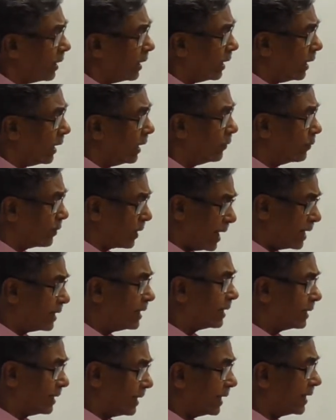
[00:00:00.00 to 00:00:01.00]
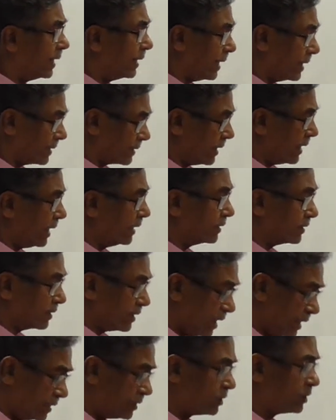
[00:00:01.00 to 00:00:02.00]
I would rather take it as an
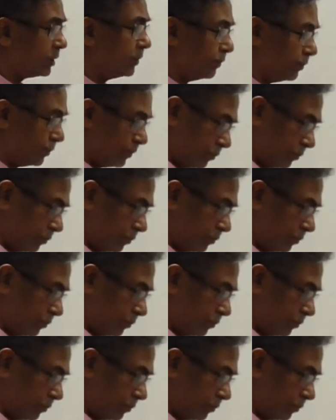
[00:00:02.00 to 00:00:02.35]
unsatz,